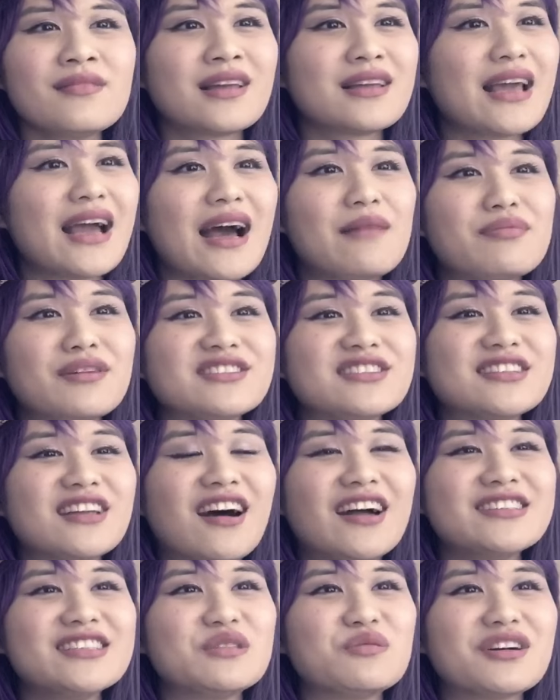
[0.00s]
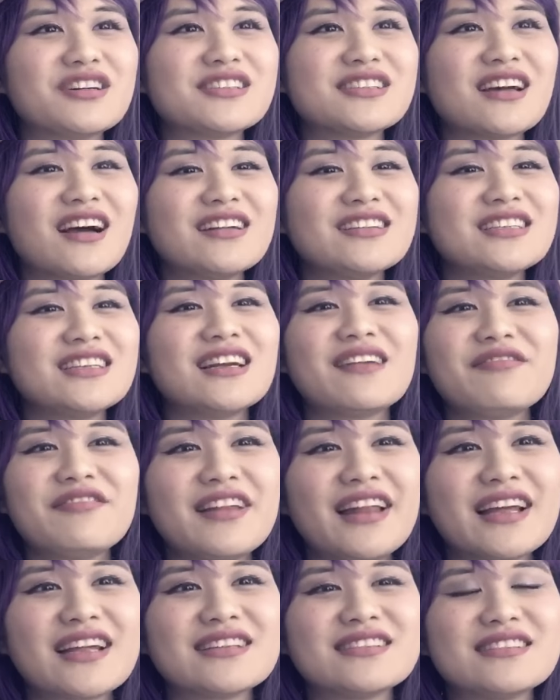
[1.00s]
yeah. But Sanji, where's Sanji? I feel
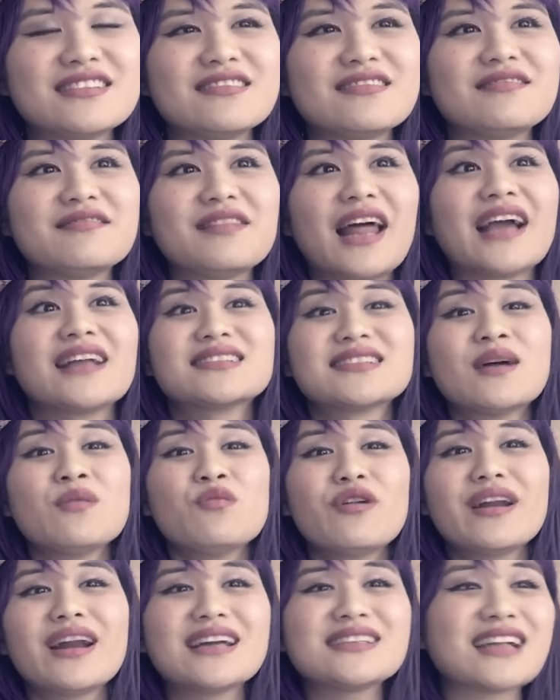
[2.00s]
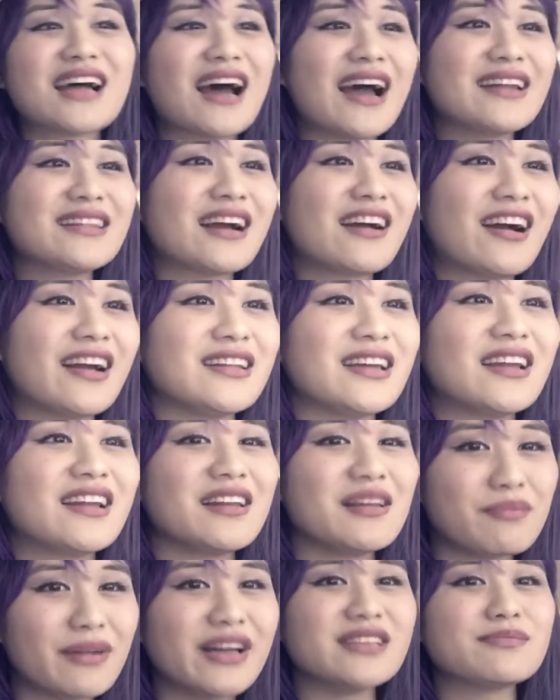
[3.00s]
like it's like someone has to hide their
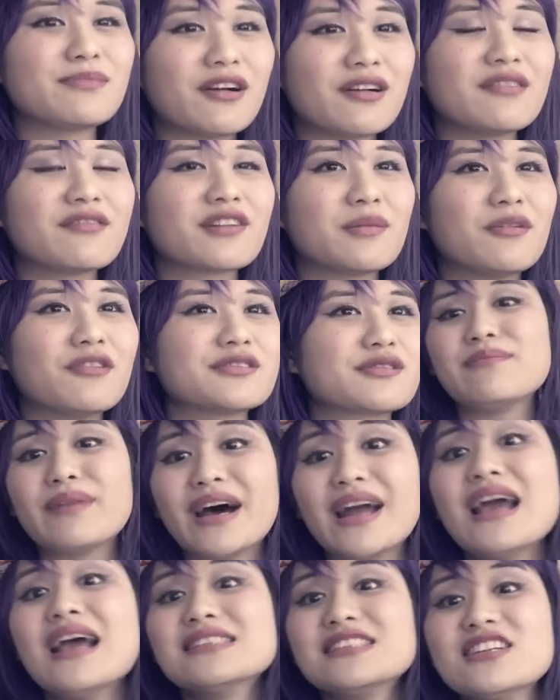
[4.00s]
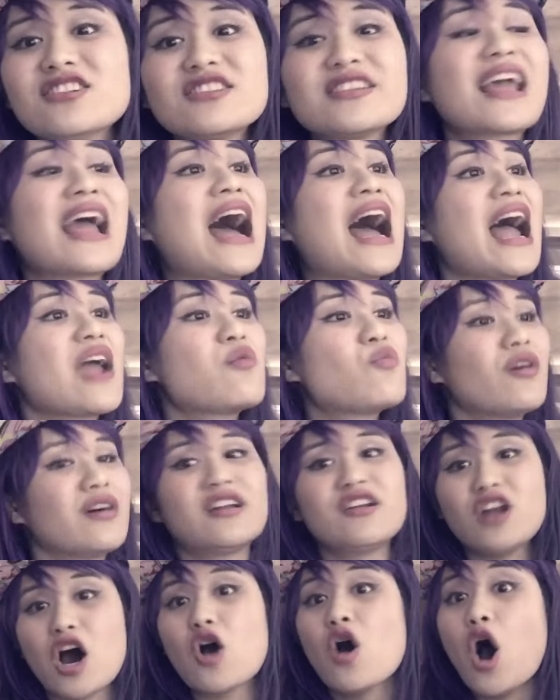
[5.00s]
identity, but it's part of Capone's. But seriously, I want
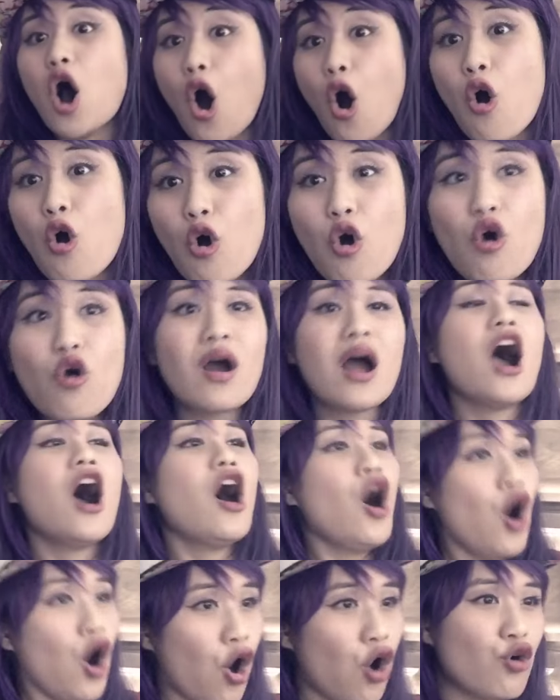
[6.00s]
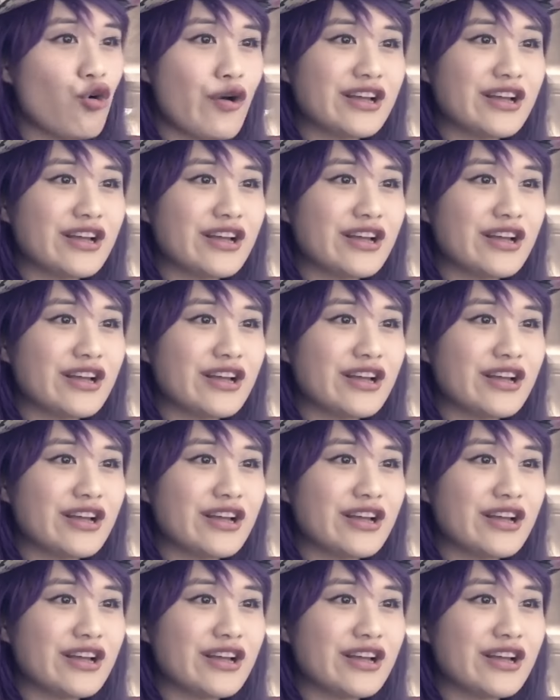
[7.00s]
to know who